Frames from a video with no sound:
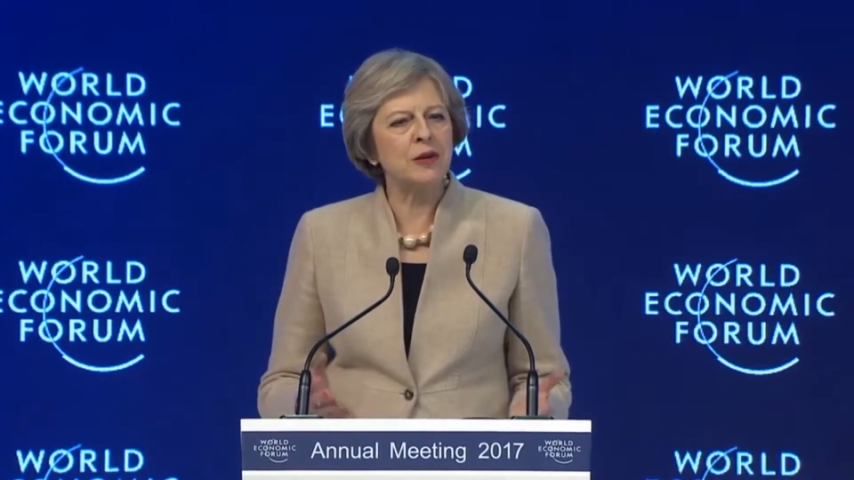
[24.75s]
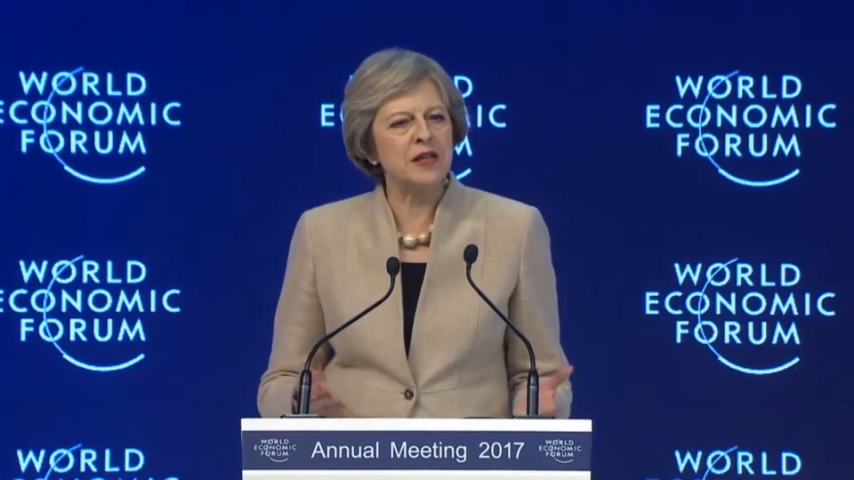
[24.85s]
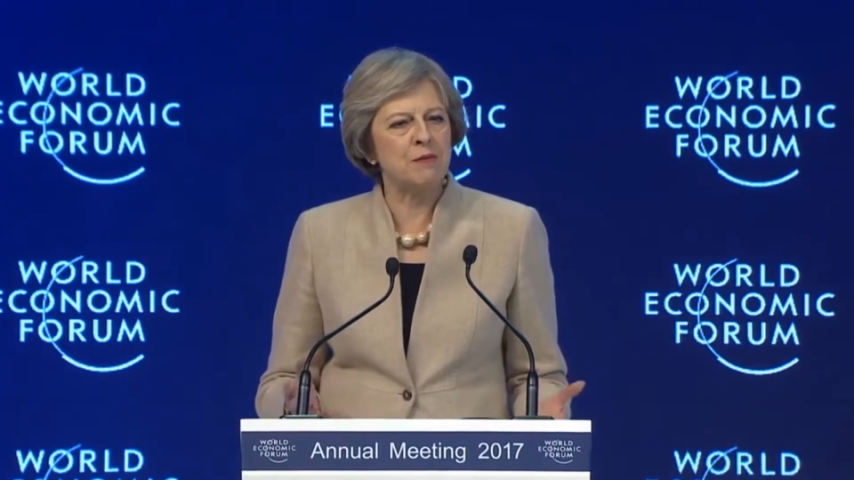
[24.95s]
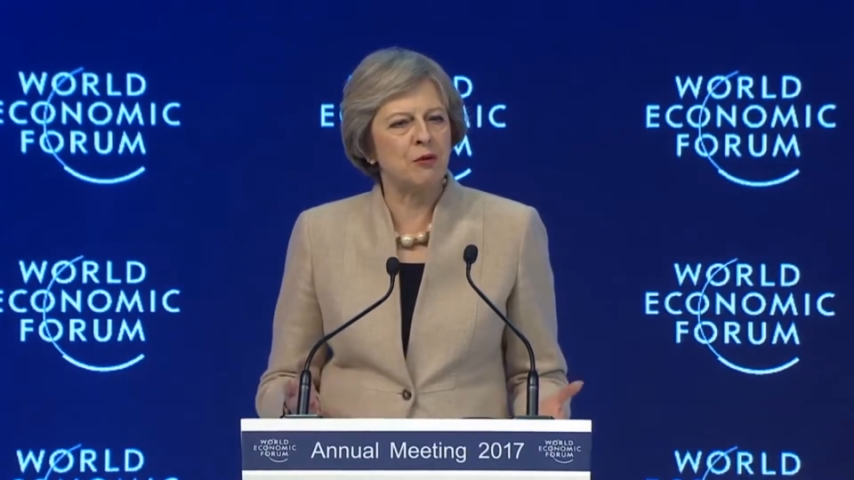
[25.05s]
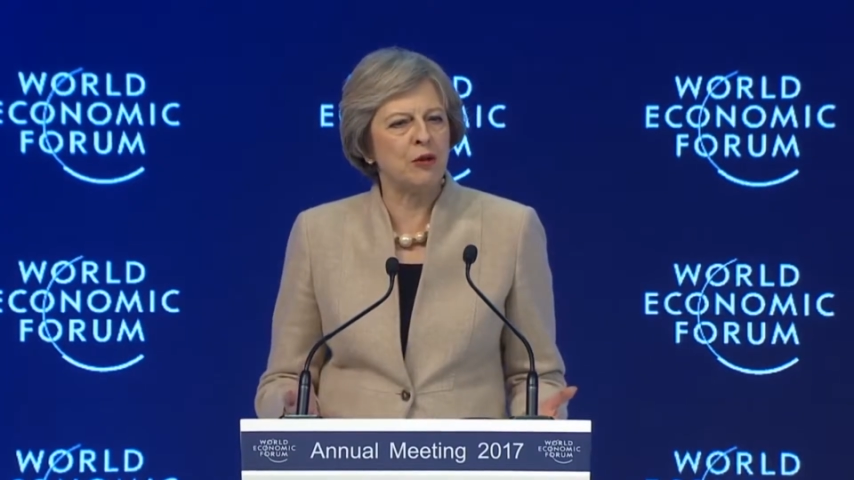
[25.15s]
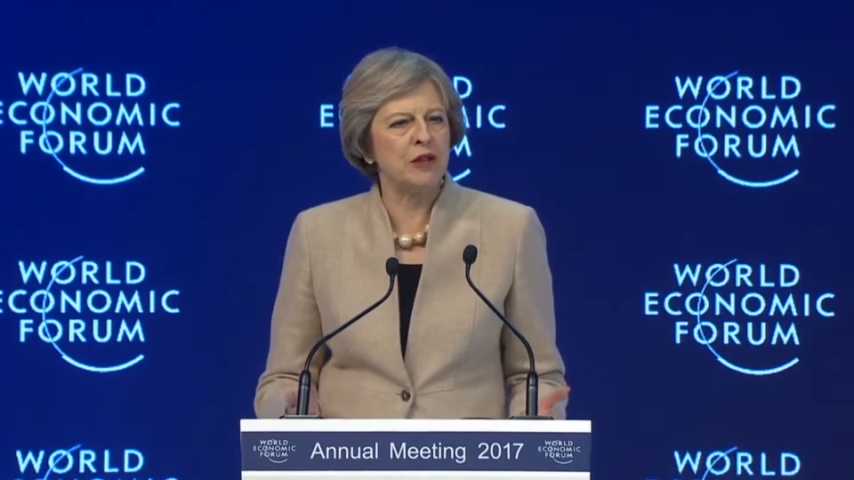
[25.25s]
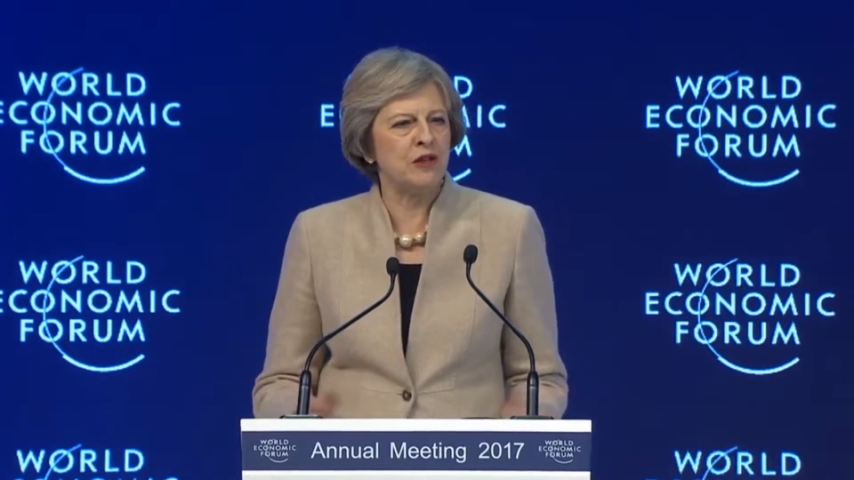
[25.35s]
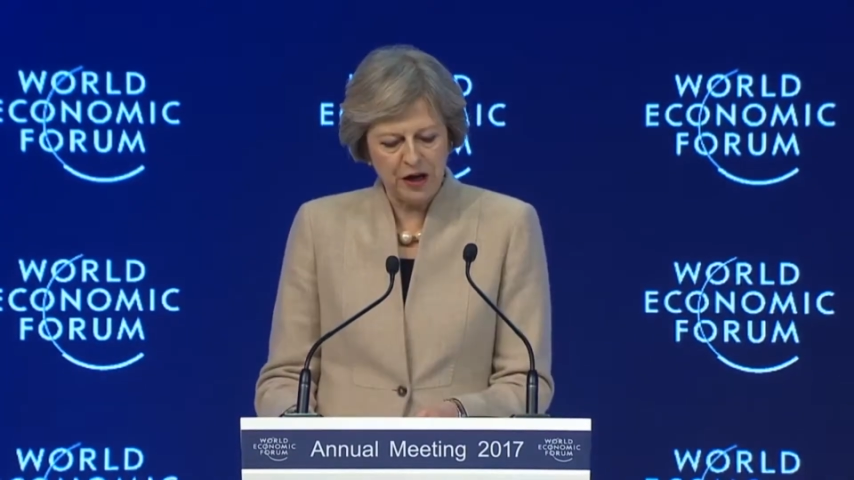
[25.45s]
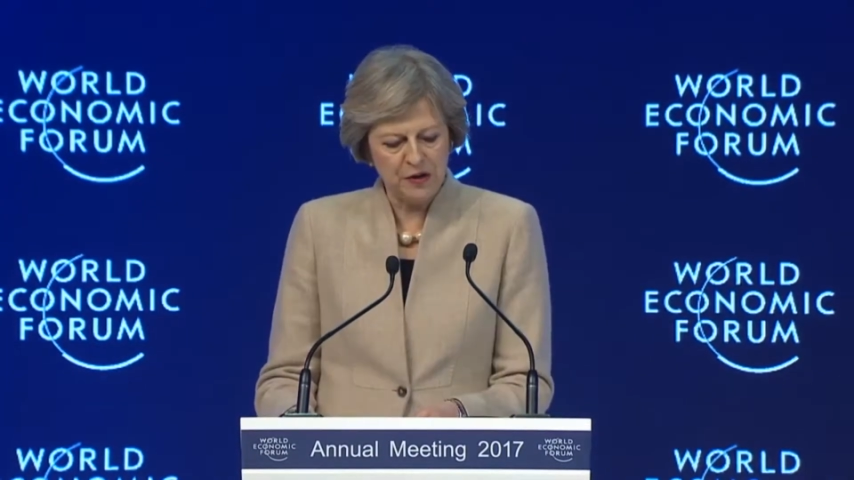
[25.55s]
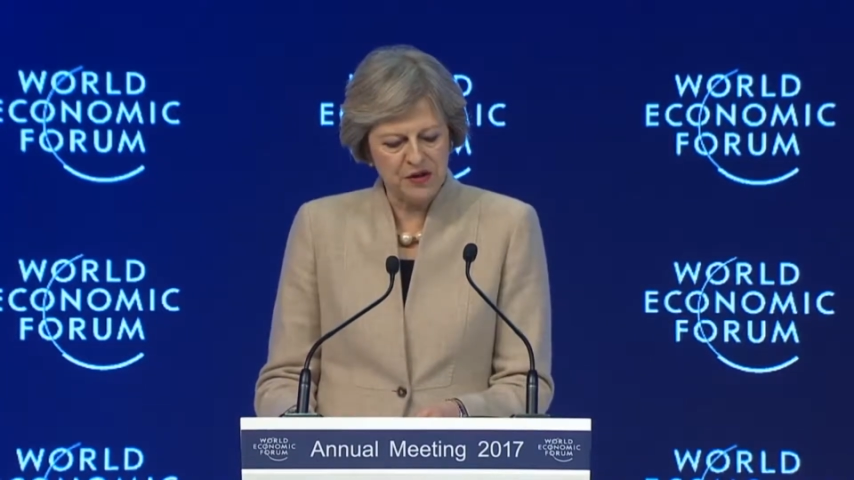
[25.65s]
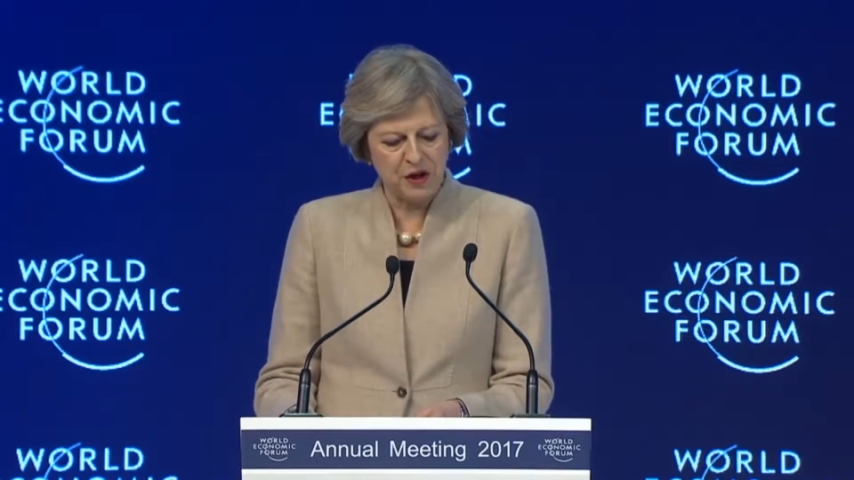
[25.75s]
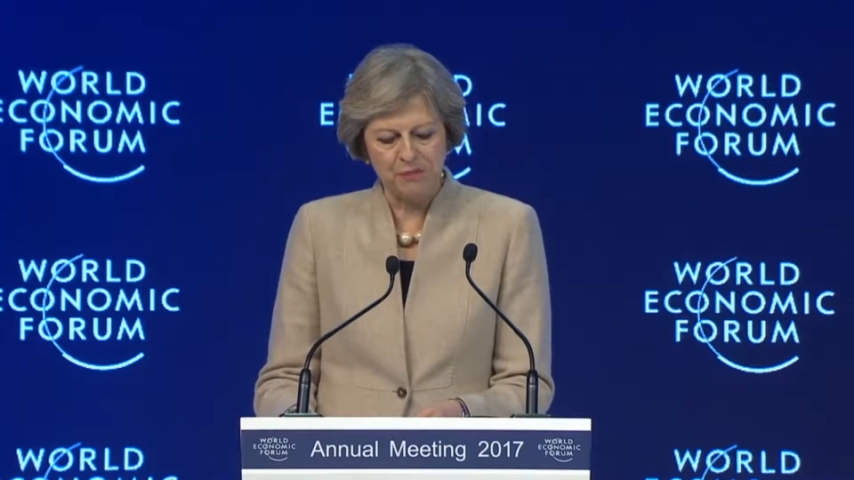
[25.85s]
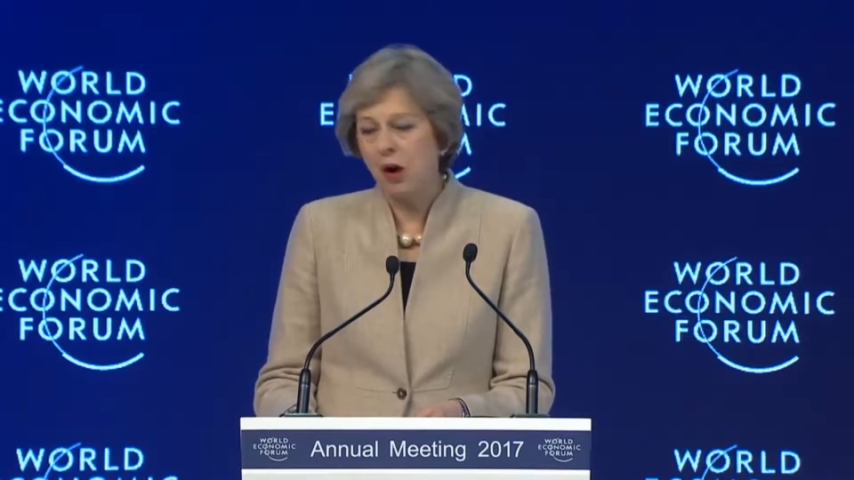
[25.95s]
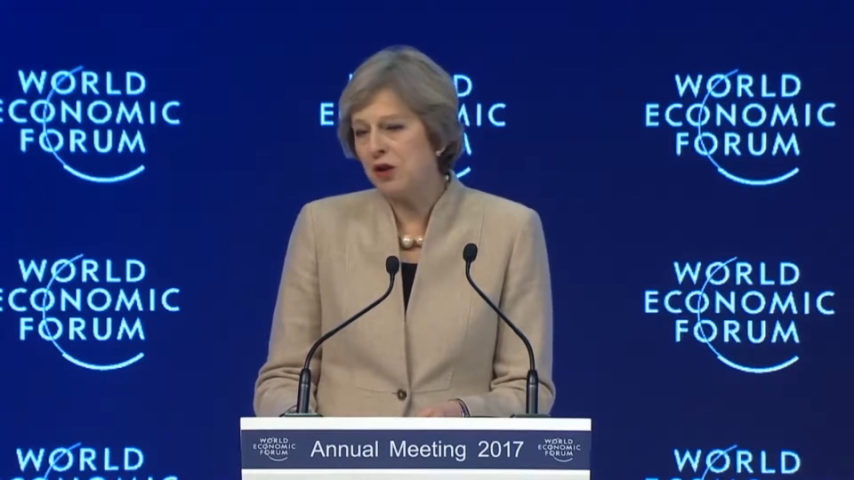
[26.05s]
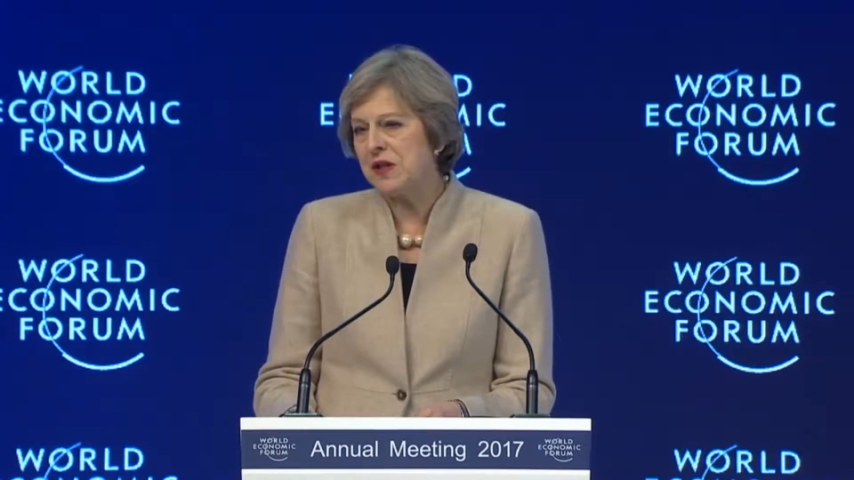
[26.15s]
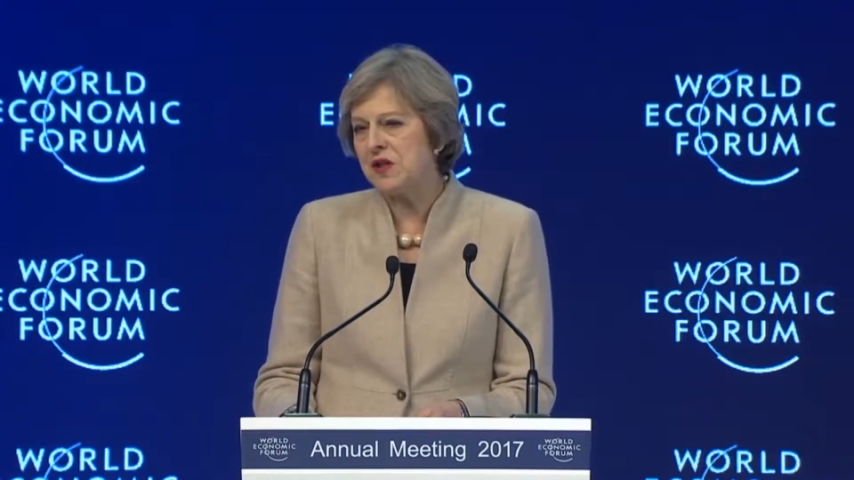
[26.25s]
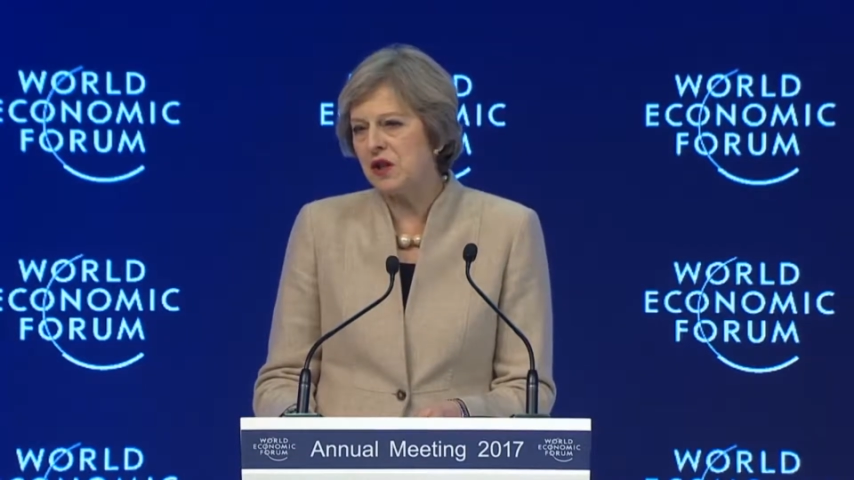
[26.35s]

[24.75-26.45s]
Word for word: exploit those on modest